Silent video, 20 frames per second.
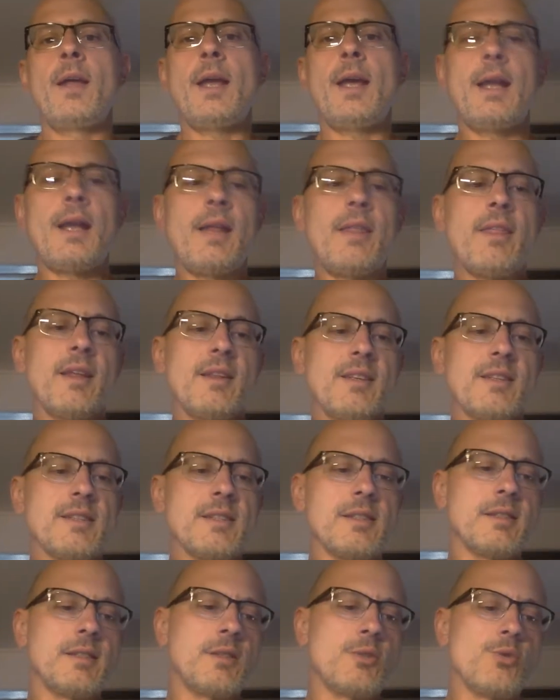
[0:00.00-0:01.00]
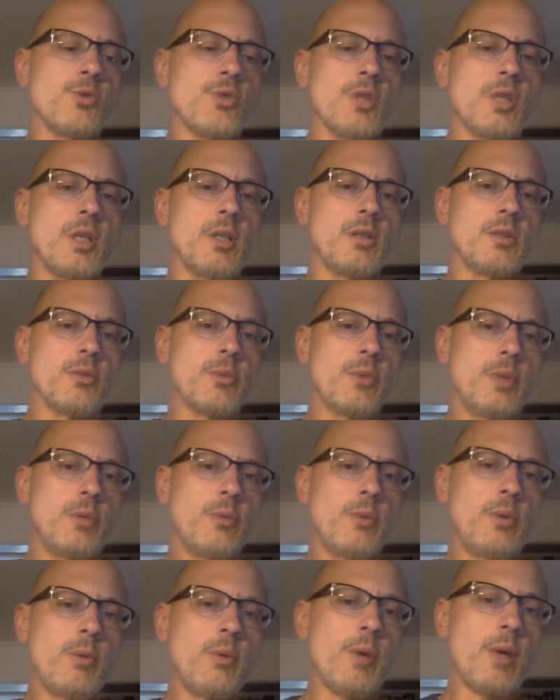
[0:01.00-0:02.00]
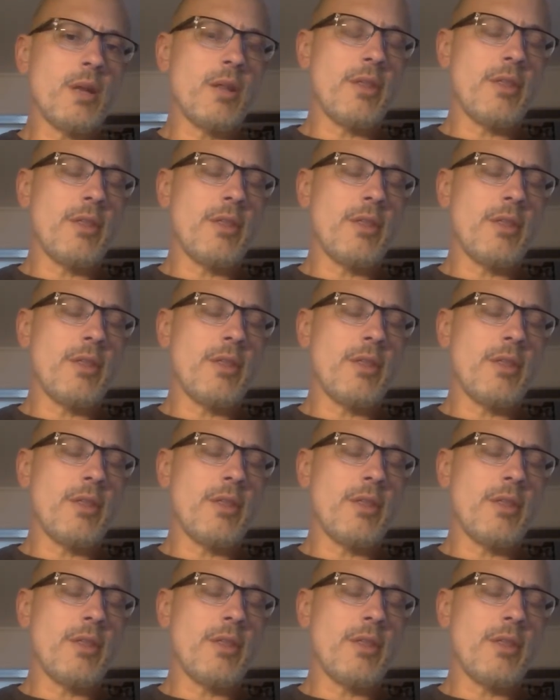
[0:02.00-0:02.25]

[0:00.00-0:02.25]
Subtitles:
And I think this is interesting because we want to